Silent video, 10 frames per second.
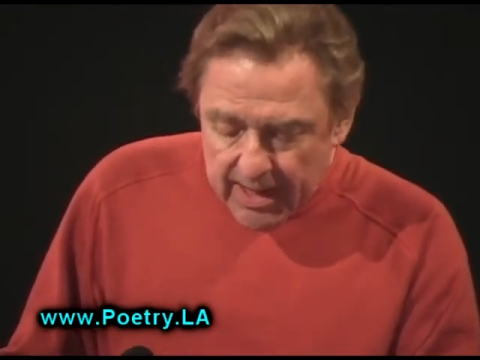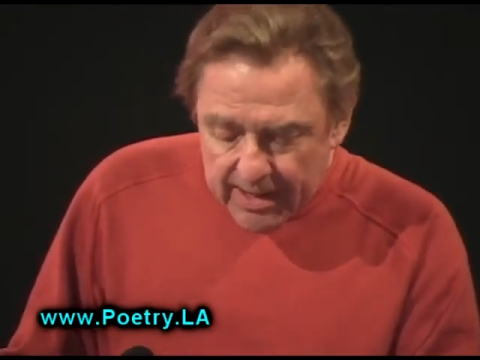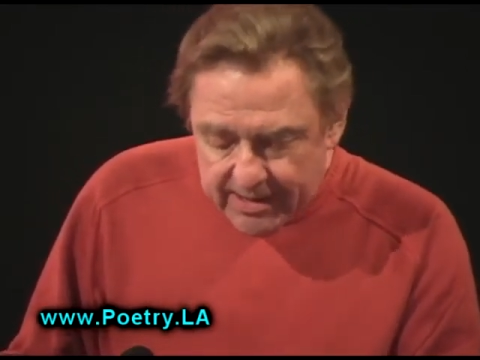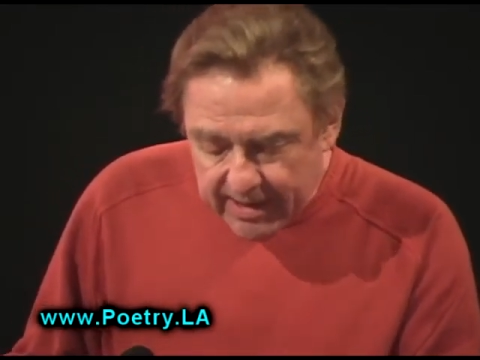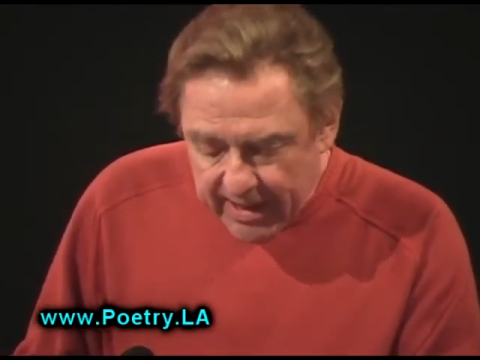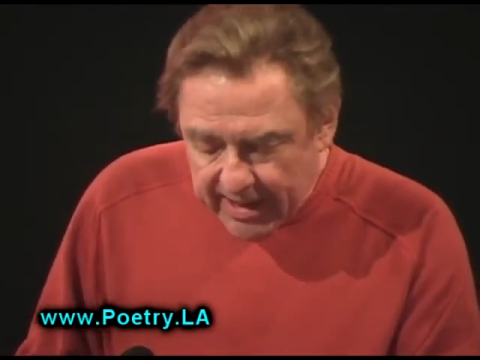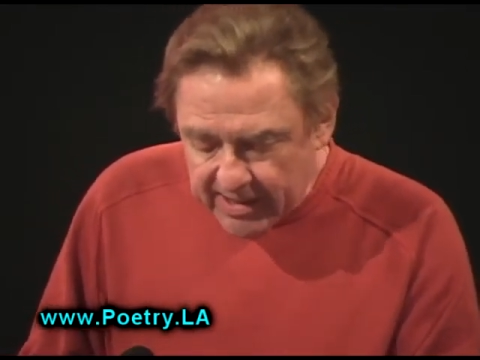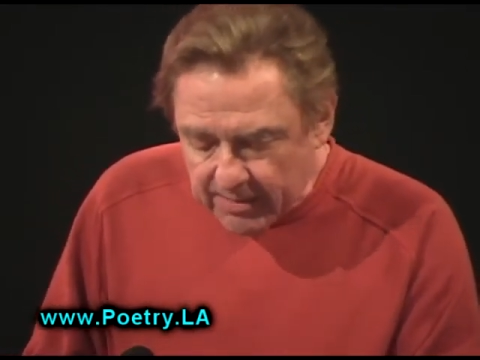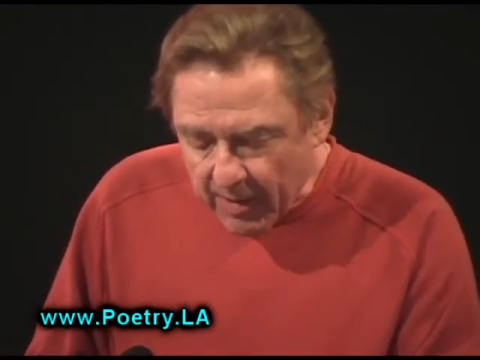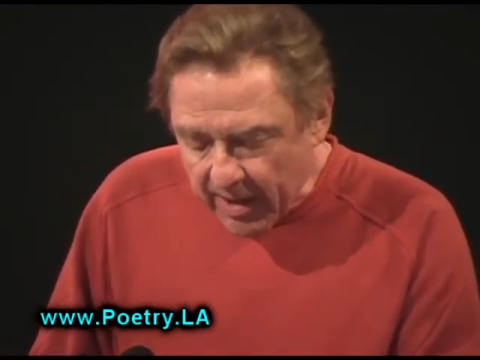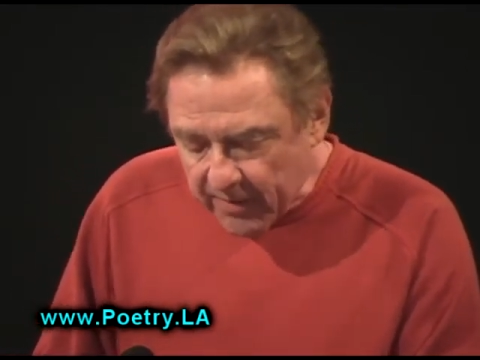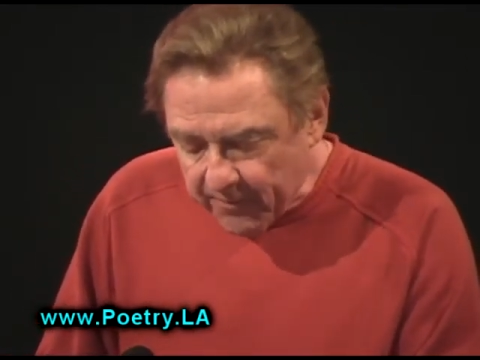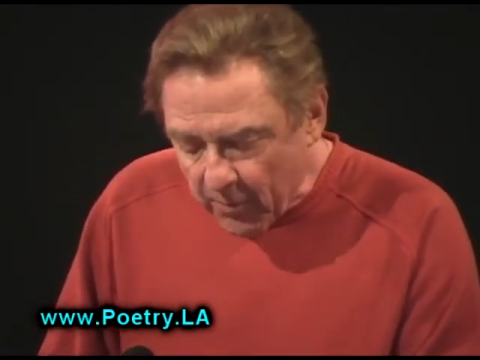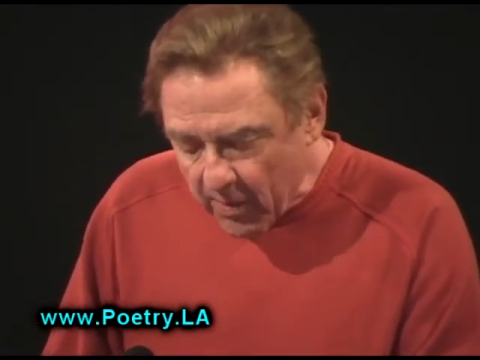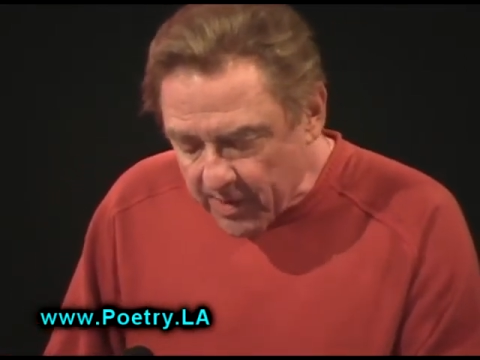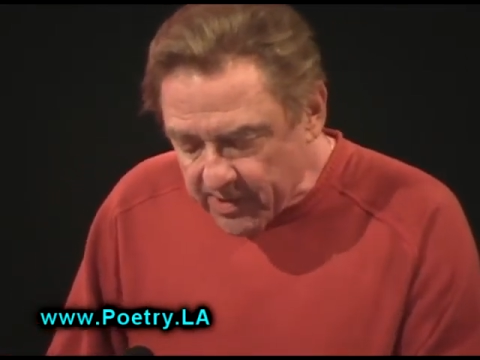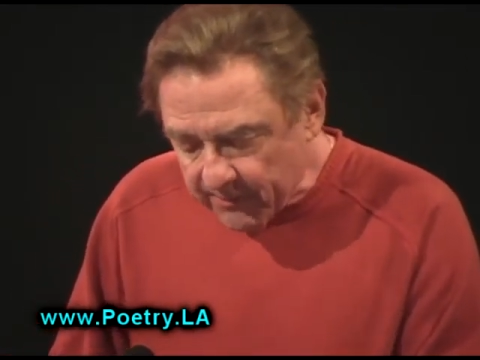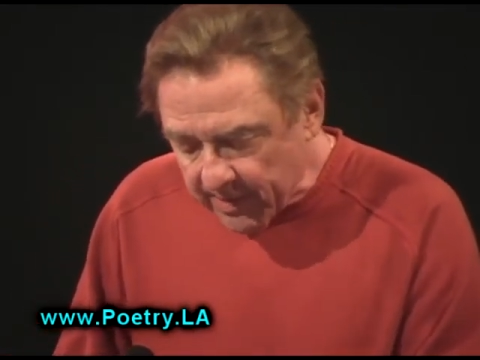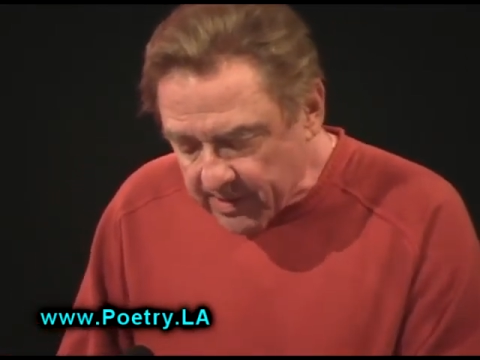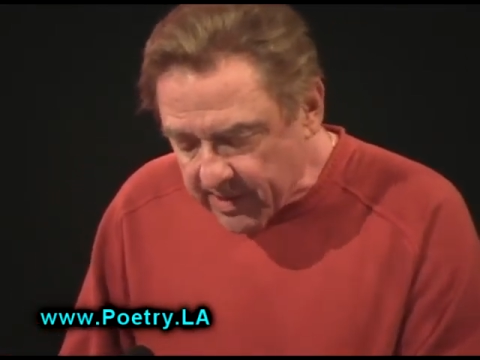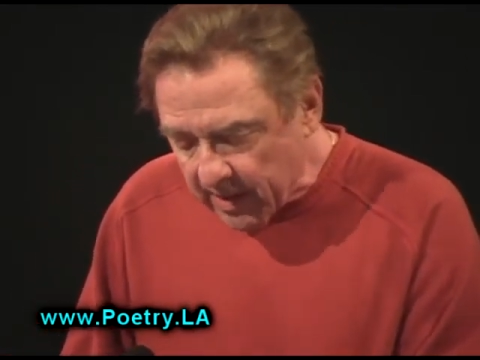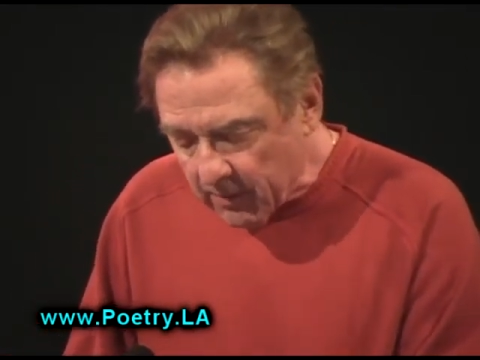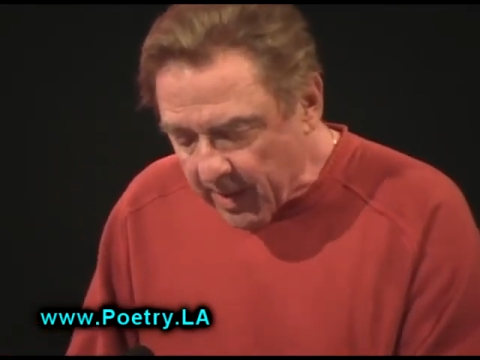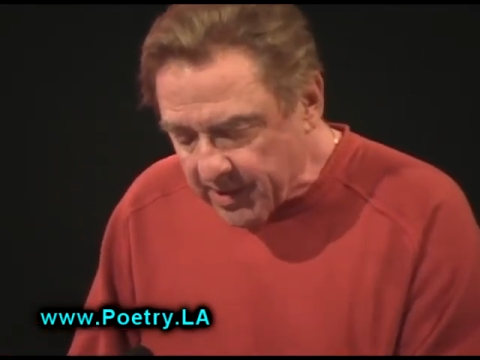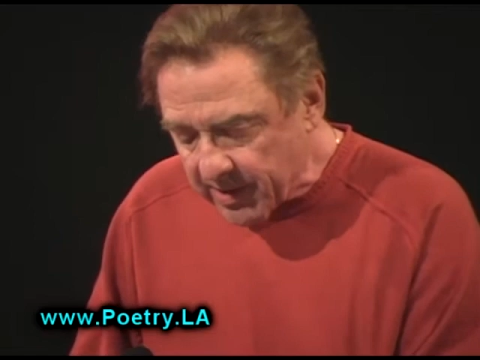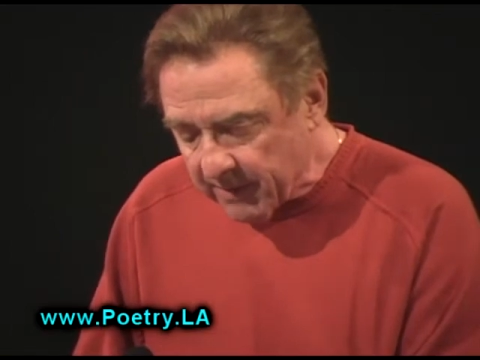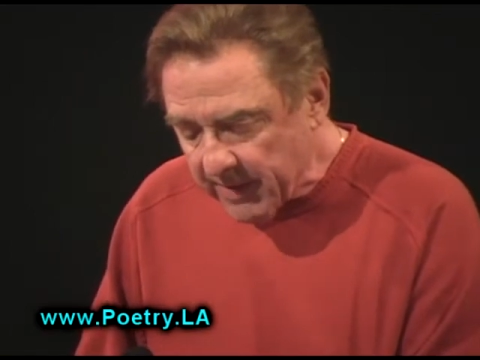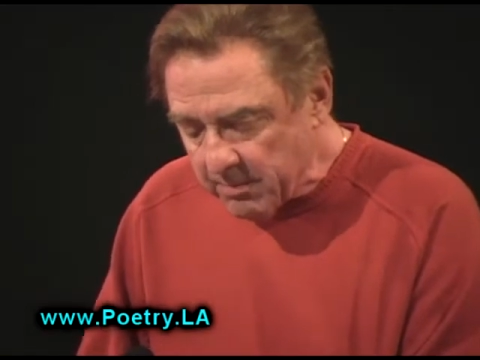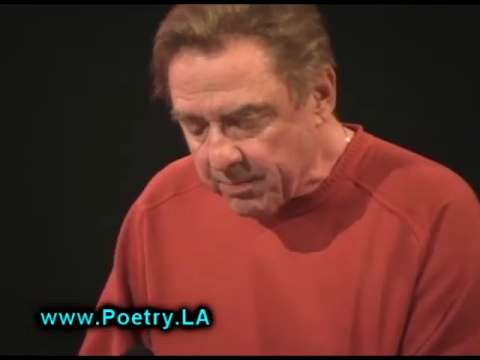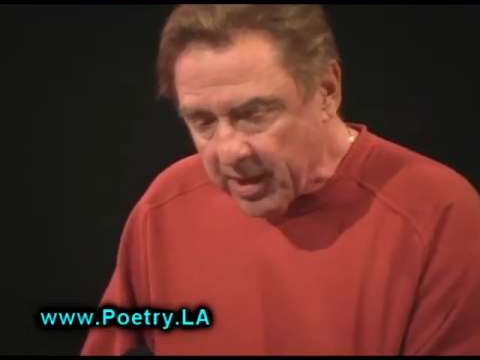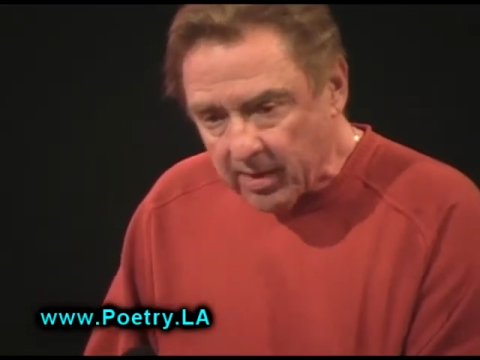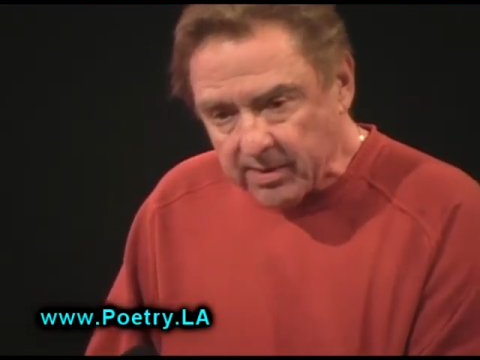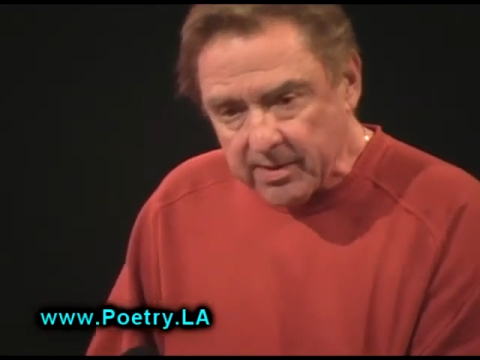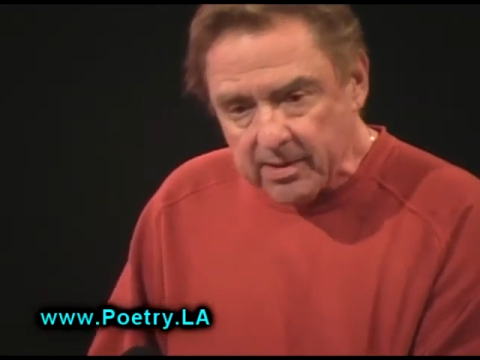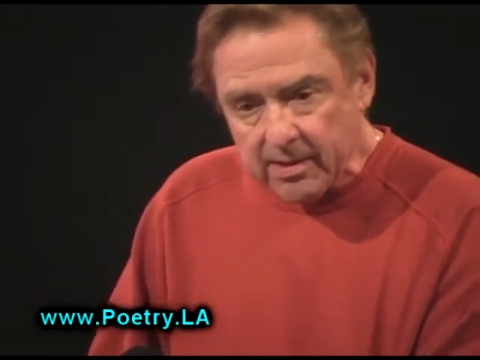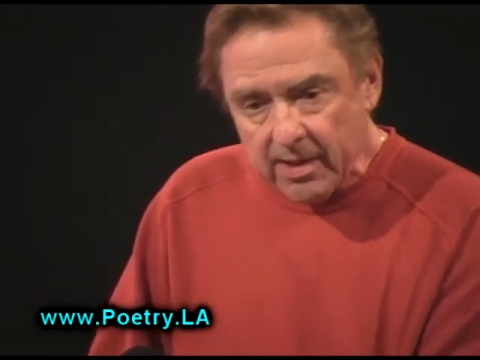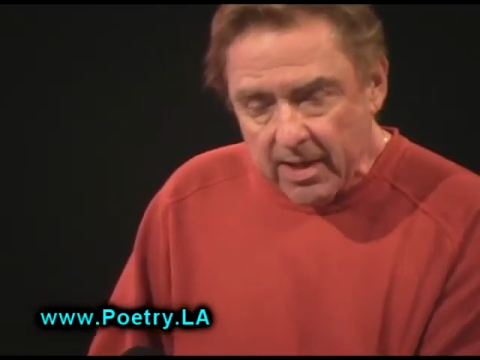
seized by the force of acceleration of impulse,